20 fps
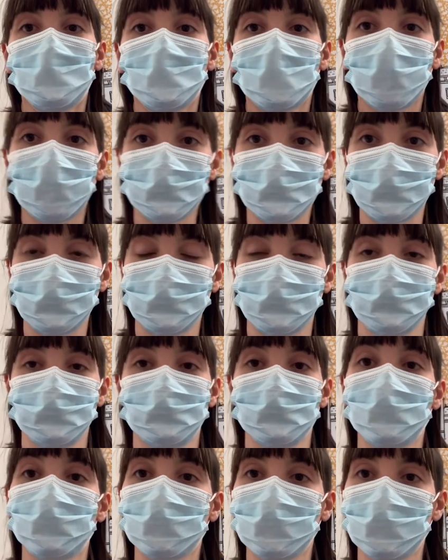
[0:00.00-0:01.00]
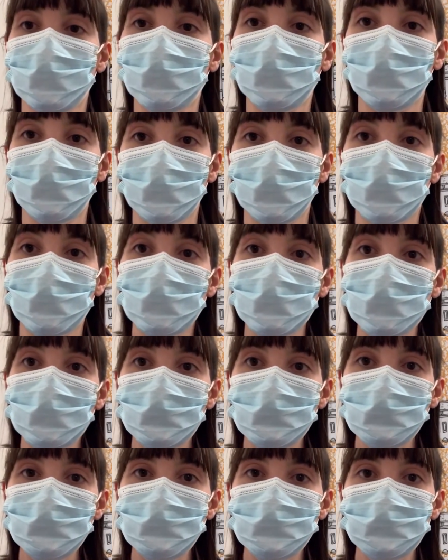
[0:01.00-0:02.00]
having to suck in quite
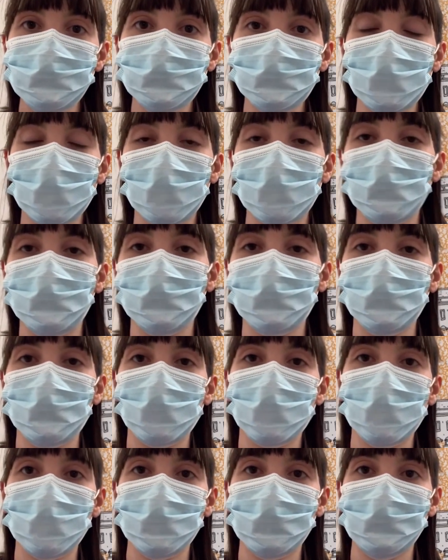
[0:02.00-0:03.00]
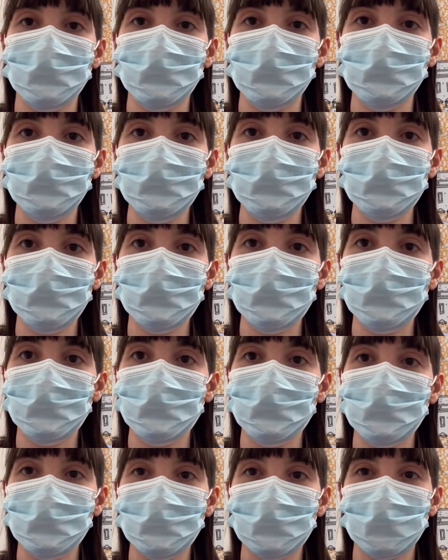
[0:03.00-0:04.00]
hard and
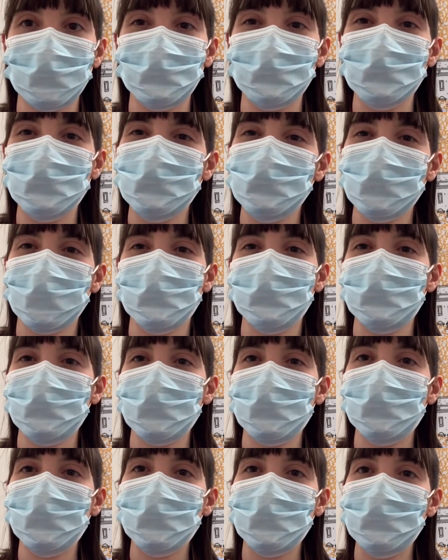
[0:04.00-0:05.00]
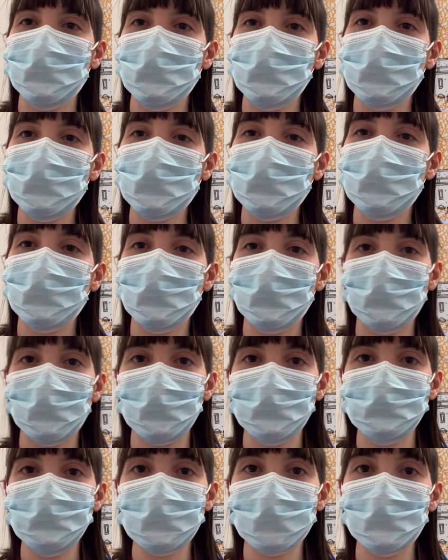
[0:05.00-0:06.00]
looked kind of just generally uncomfortable and not
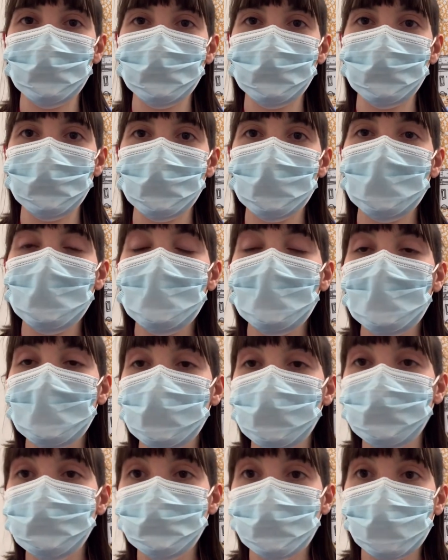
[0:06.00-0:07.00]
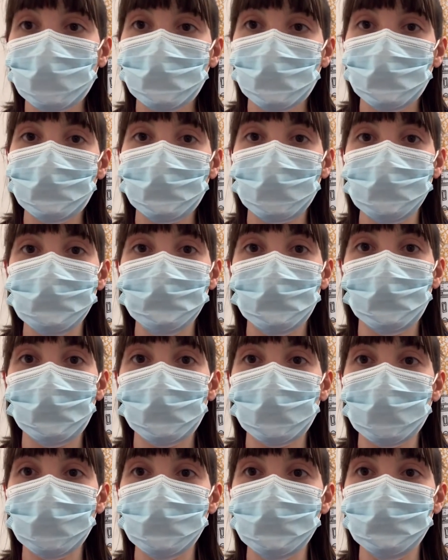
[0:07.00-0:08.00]
quite himself. He's quite a complex
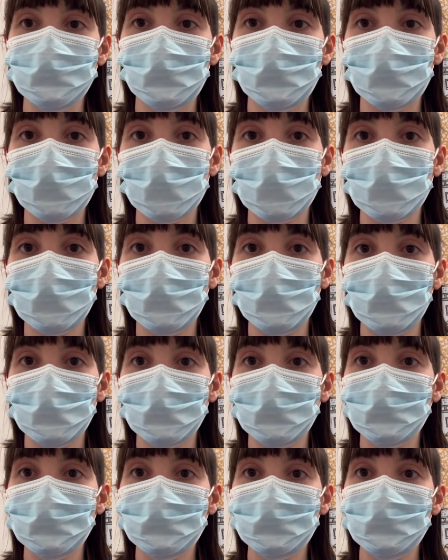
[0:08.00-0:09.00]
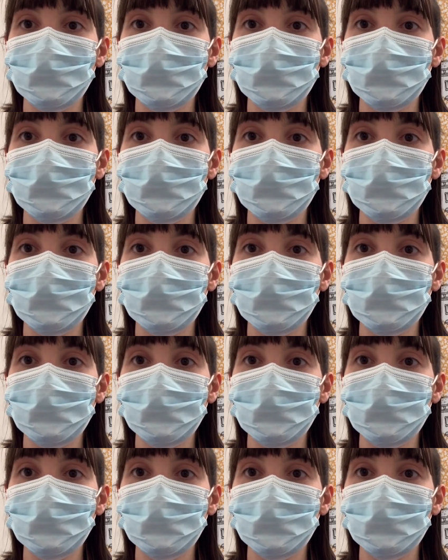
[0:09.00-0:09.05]
boy. He's got a lot of